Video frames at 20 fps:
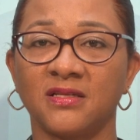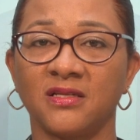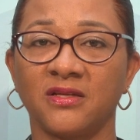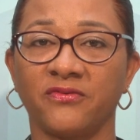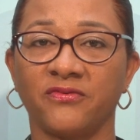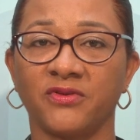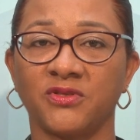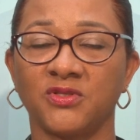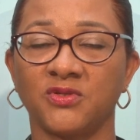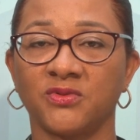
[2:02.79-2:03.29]

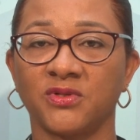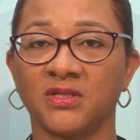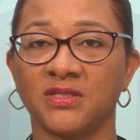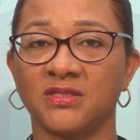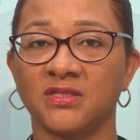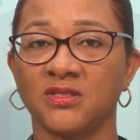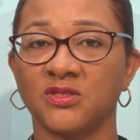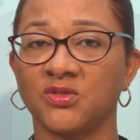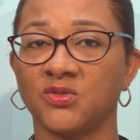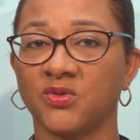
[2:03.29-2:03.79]

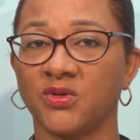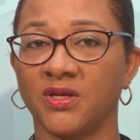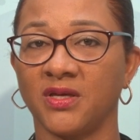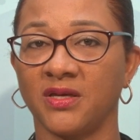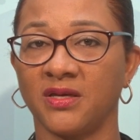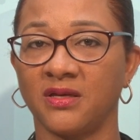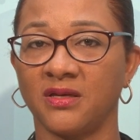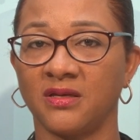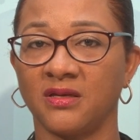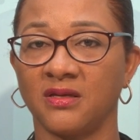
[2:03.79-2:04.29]
individuals into
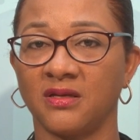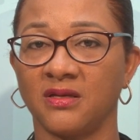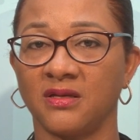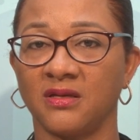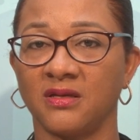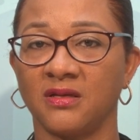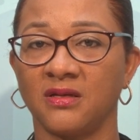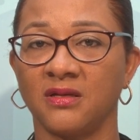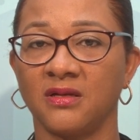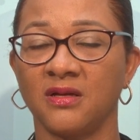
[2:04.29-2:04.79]
care.
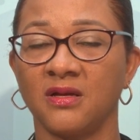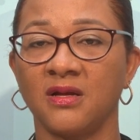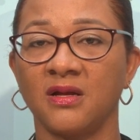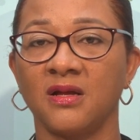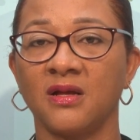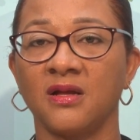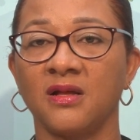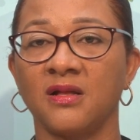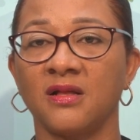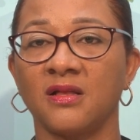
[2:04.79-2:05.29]

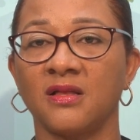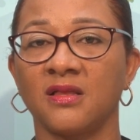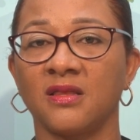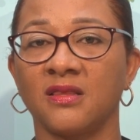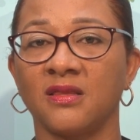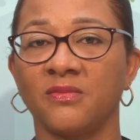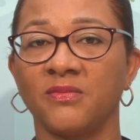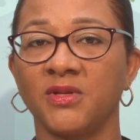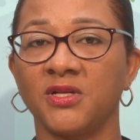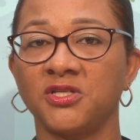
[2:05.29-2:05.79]

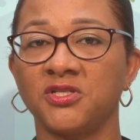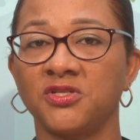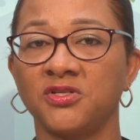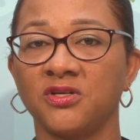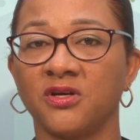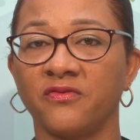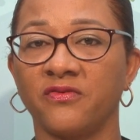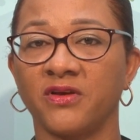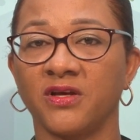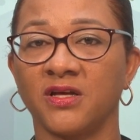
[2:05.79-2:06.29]
The
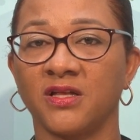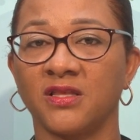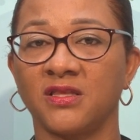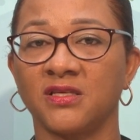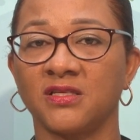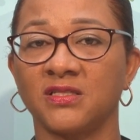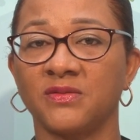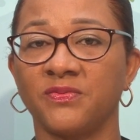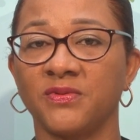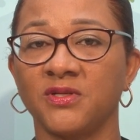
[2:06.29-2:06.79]
Ministry of
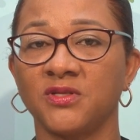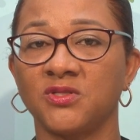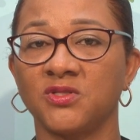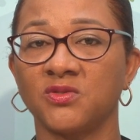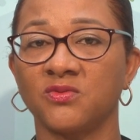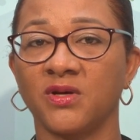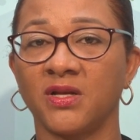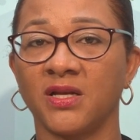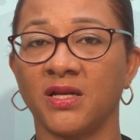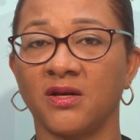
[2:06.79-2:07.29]
Health is pleased
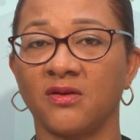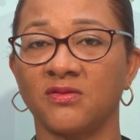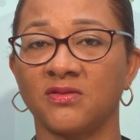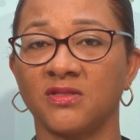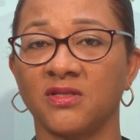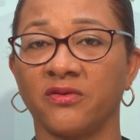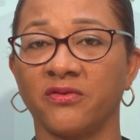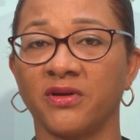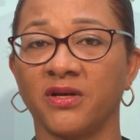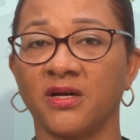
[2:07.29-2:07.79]
to announce
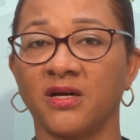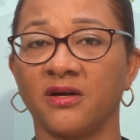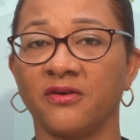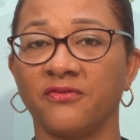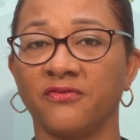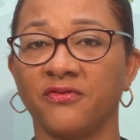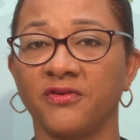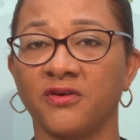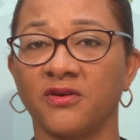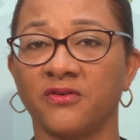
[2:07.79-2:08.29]
the
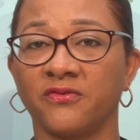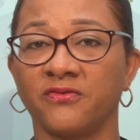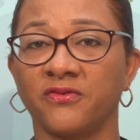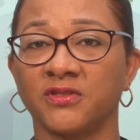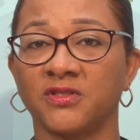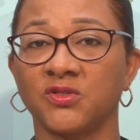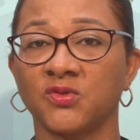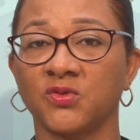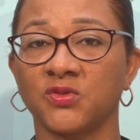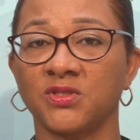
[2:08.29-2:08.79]
recovery of
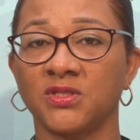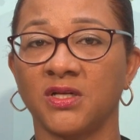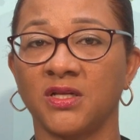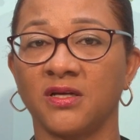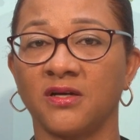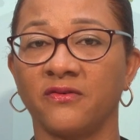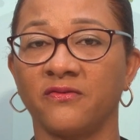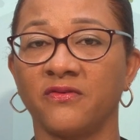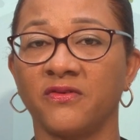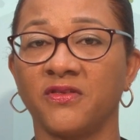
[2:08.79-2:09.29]
a total
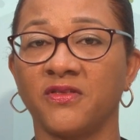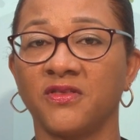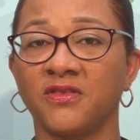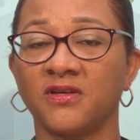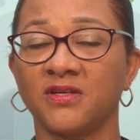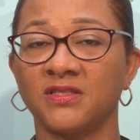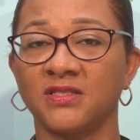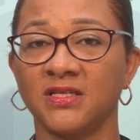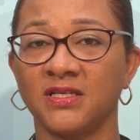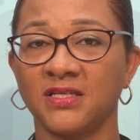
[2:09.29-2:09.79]
of
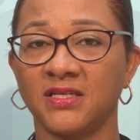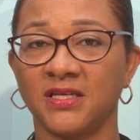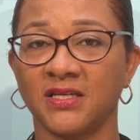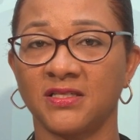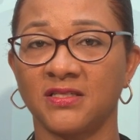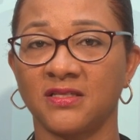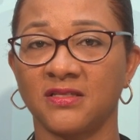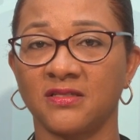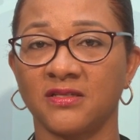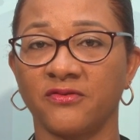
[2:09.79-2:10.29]
13
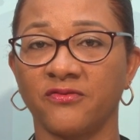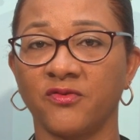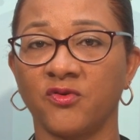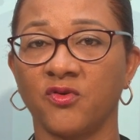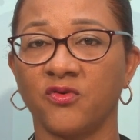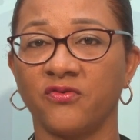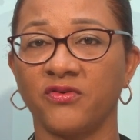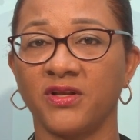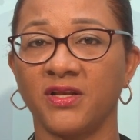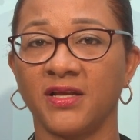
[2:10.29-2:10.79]
cases of
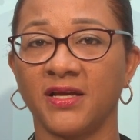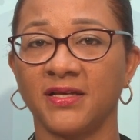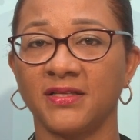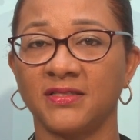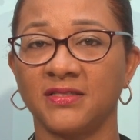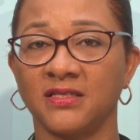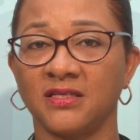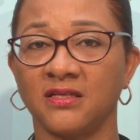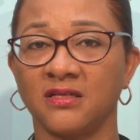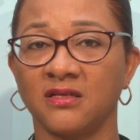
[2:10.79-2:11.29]

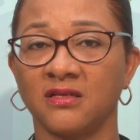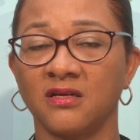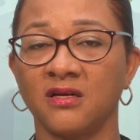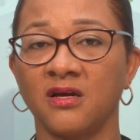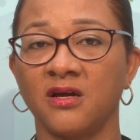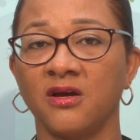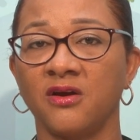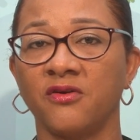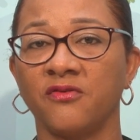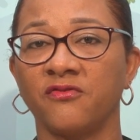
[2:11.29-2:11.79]
COVID-19
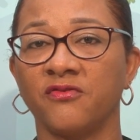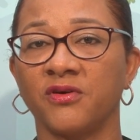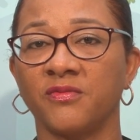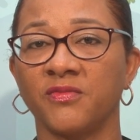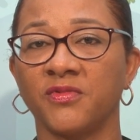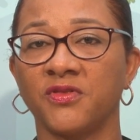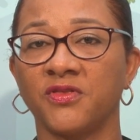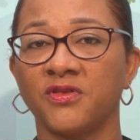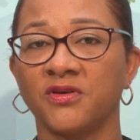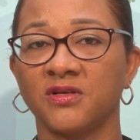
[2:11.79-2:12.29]

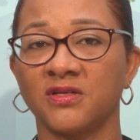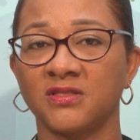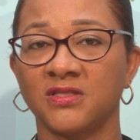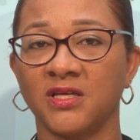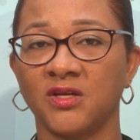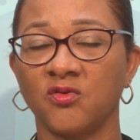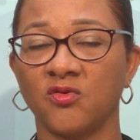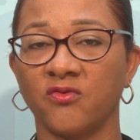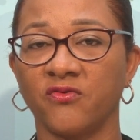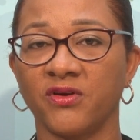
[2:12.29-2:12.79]
from
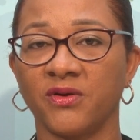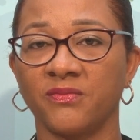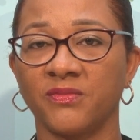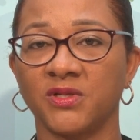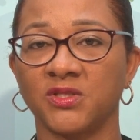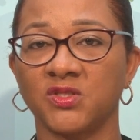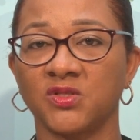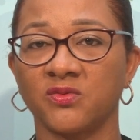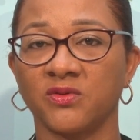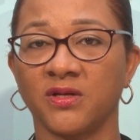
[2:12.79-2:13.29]
Thursday,
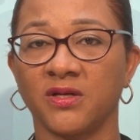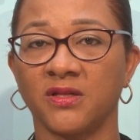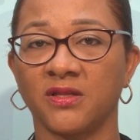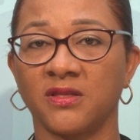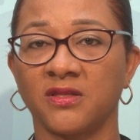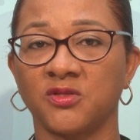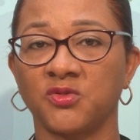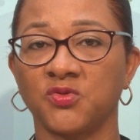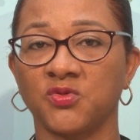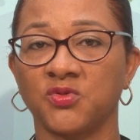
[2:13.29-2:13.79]
November
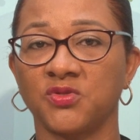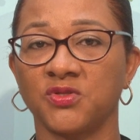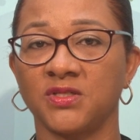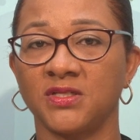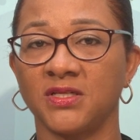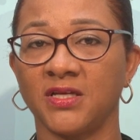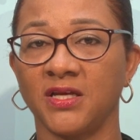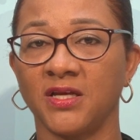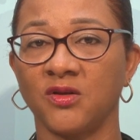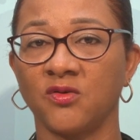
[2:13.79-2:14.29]
12th to
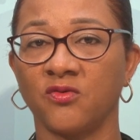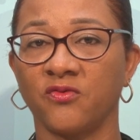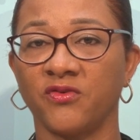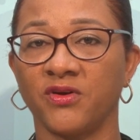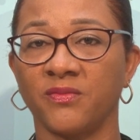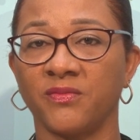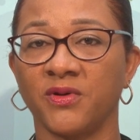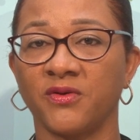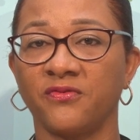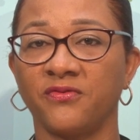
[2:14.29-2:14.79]
today,
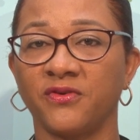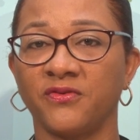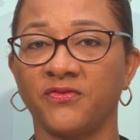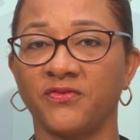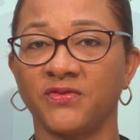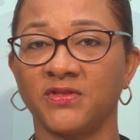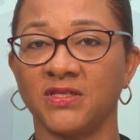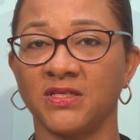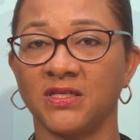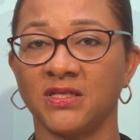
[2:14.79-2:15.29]
November
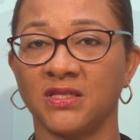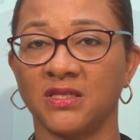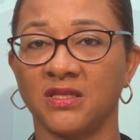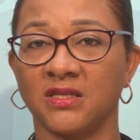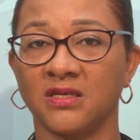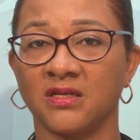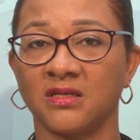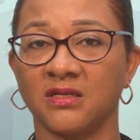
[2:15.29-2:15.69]
15th,